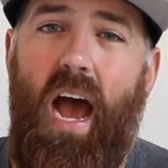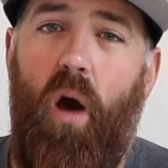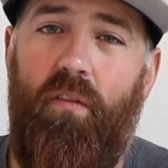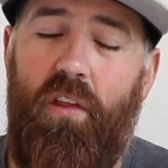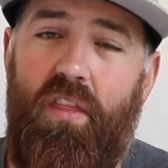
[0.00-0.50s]

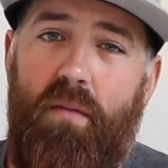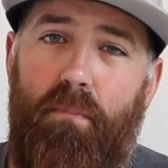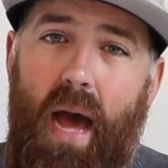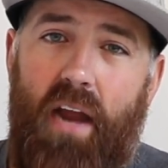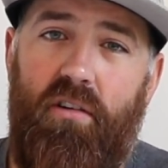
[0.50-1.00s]
However, the
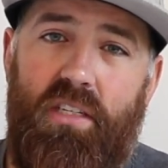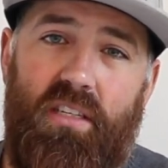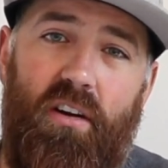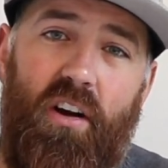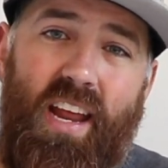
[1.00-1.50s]
batteries
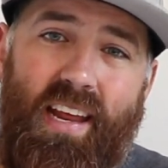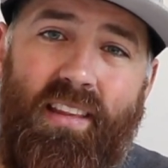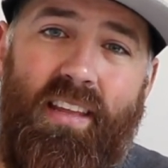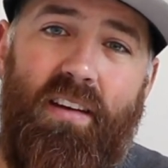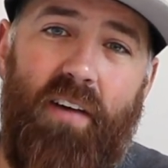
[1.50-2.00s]
that are
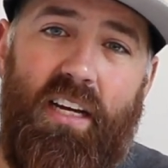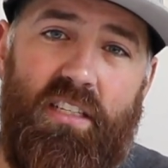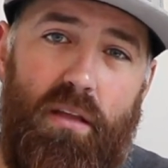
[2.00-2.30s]
in the device,